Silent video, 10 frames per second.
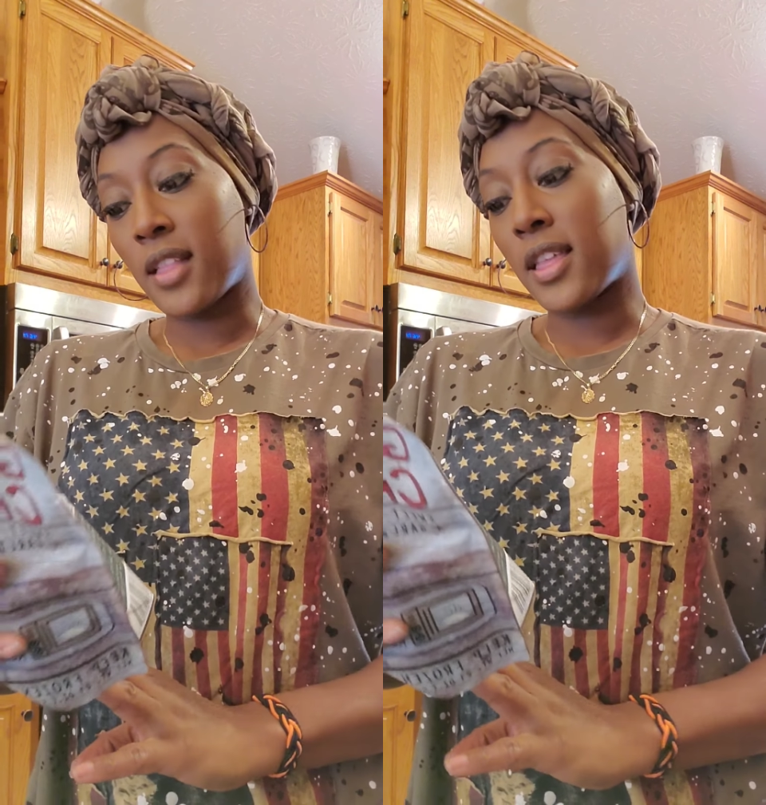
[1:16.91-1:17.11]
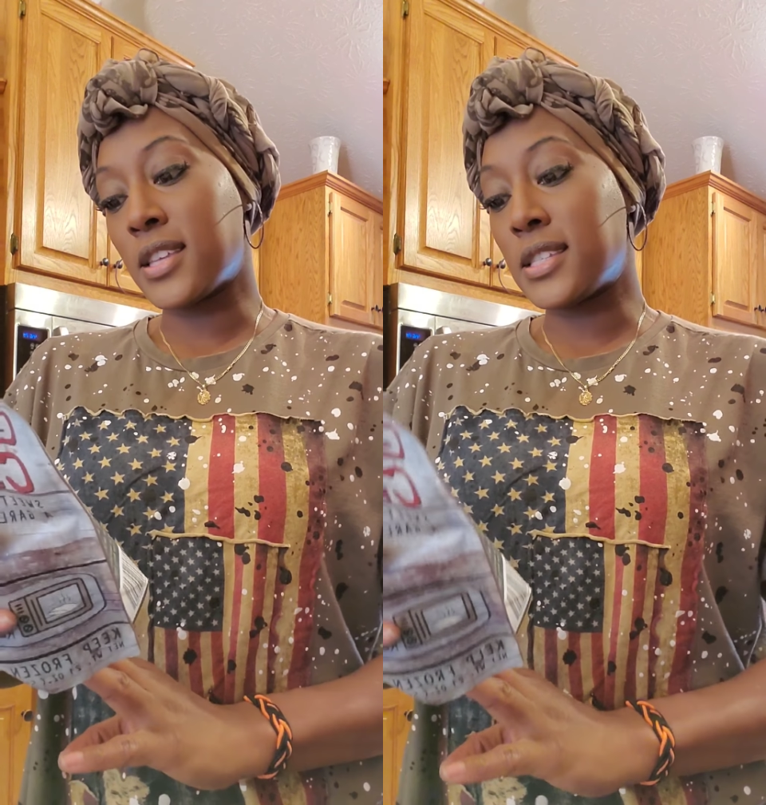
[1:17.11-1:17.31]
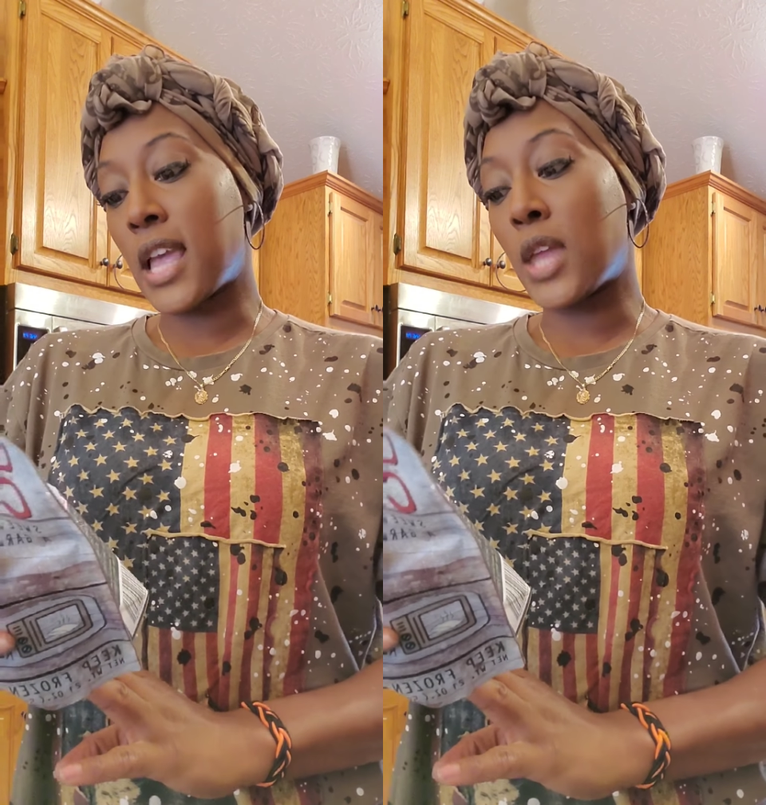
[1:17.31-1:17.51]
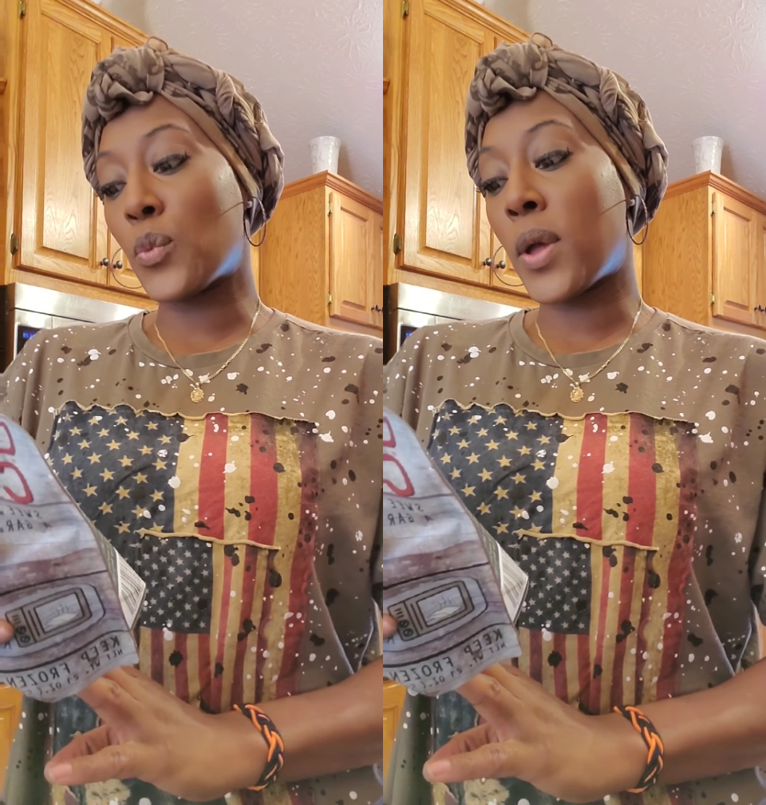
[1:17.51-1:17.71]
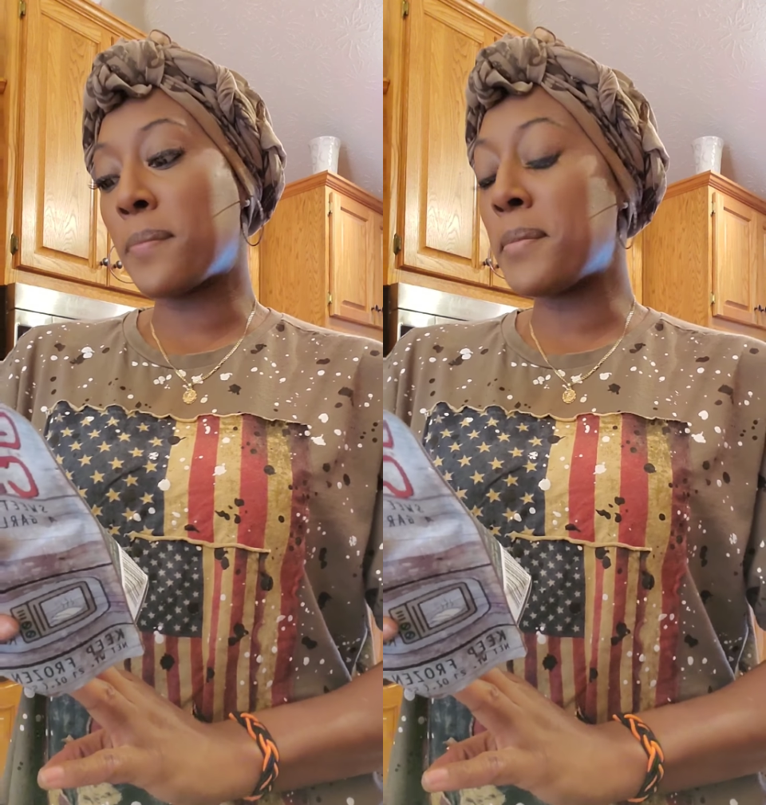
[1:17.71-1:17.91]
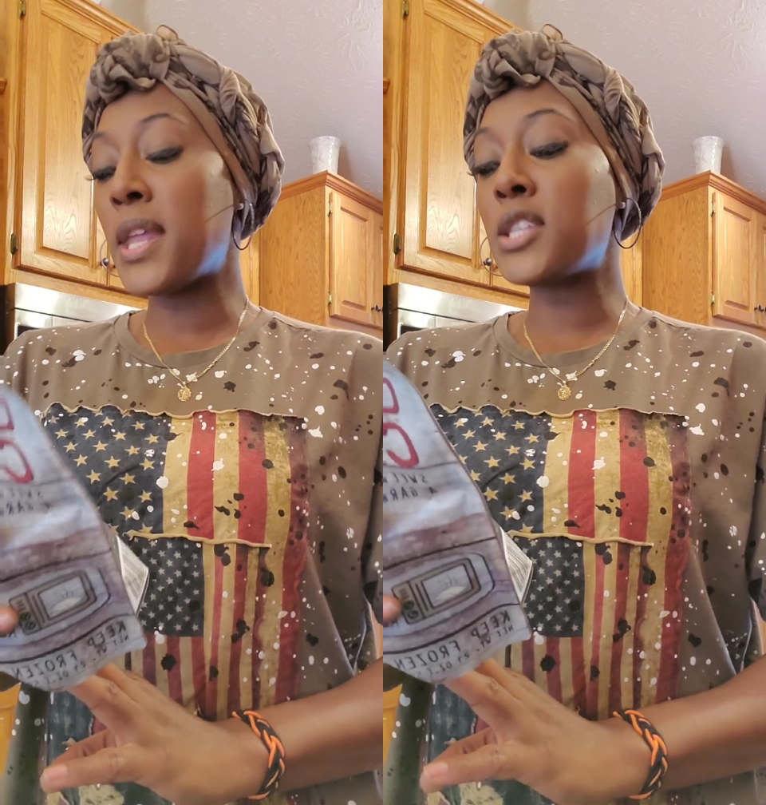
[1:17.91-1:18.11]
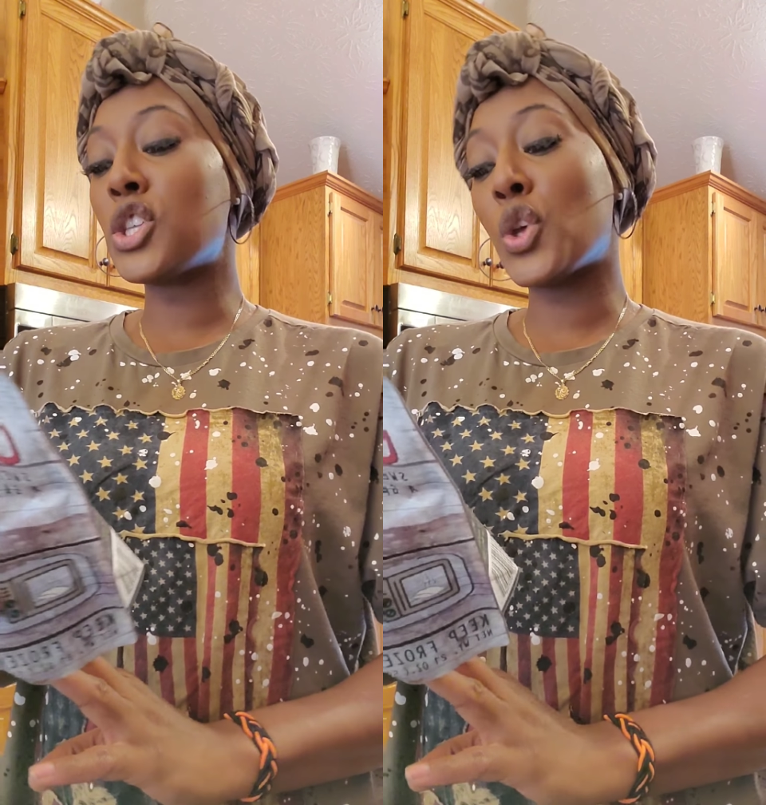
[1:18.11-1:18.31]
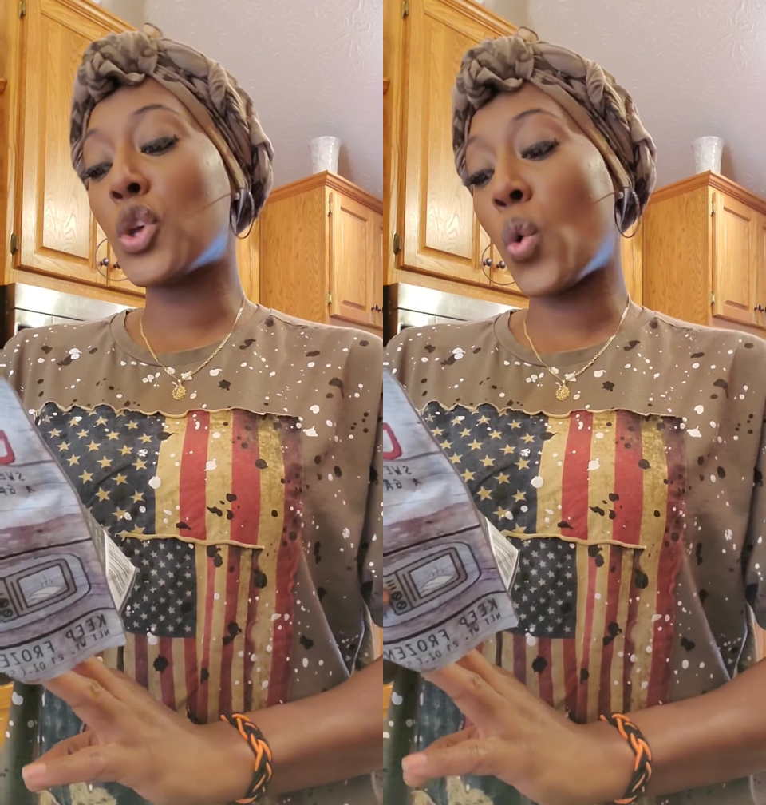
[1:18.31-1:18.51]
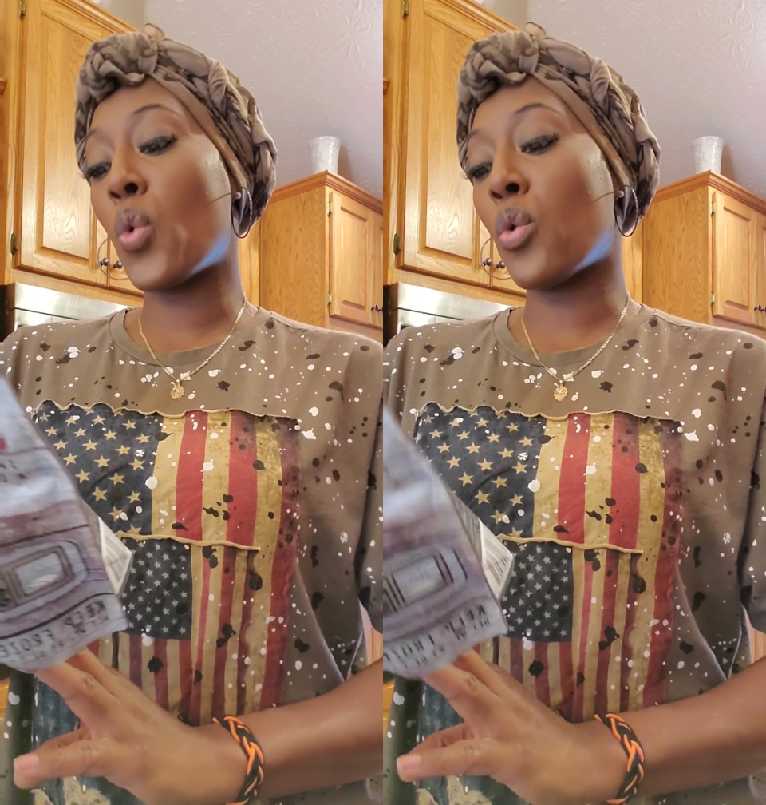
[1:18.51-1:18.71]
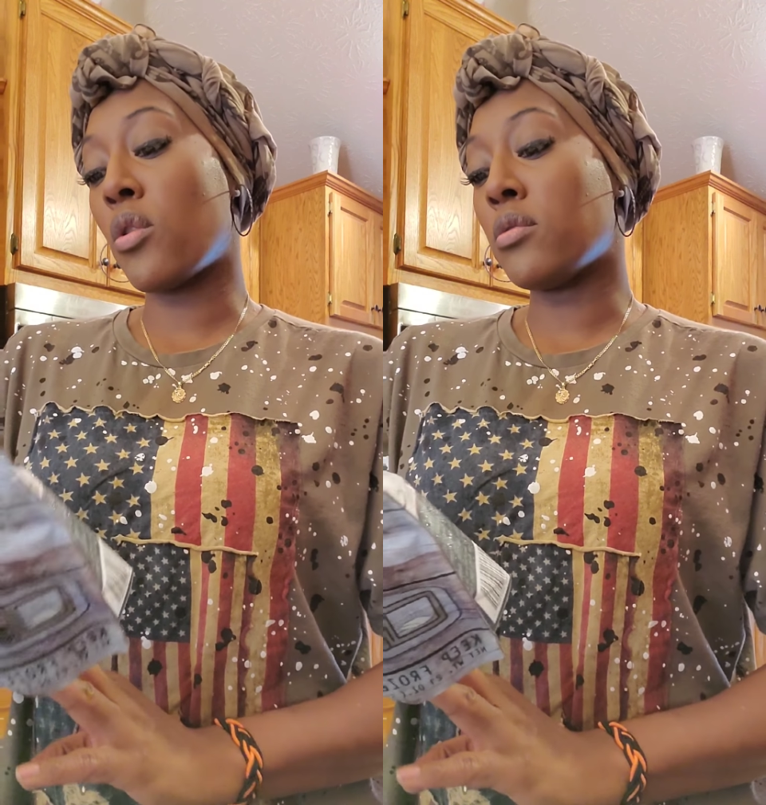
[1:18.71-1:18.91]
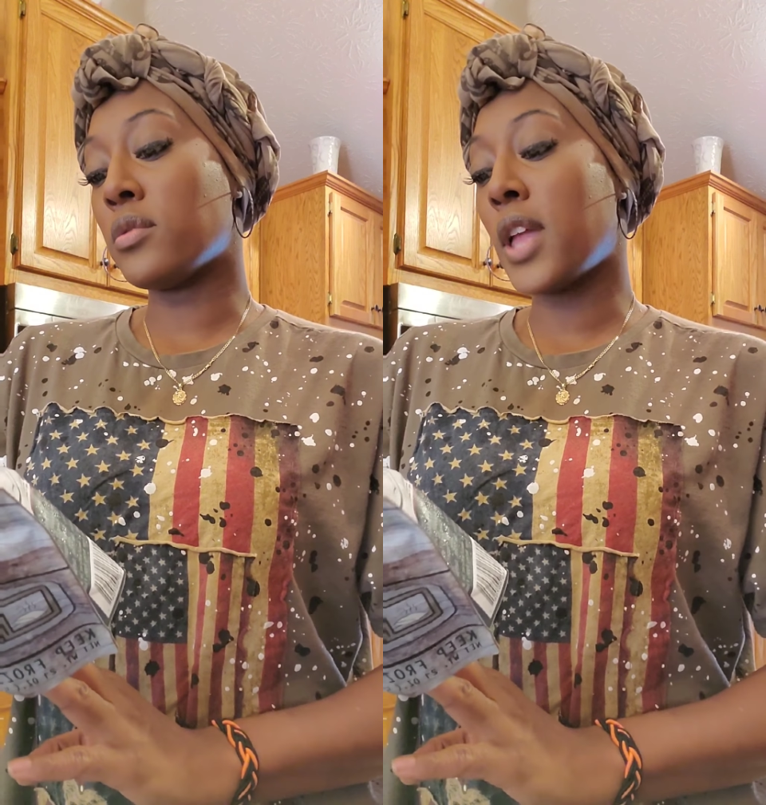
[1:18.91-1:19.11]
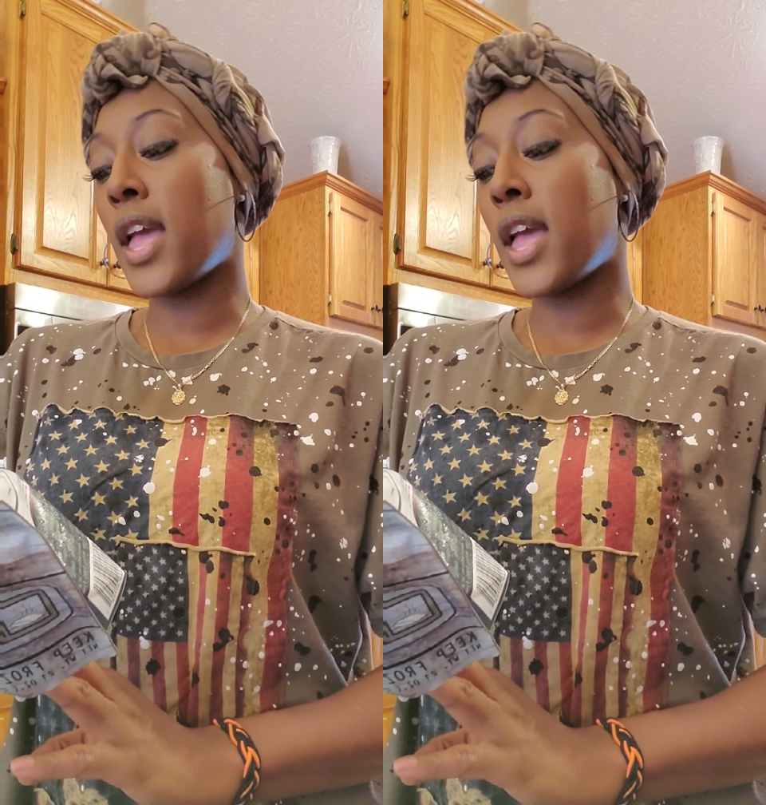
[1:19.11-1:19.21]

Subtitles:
Let stand 1 minute to cool.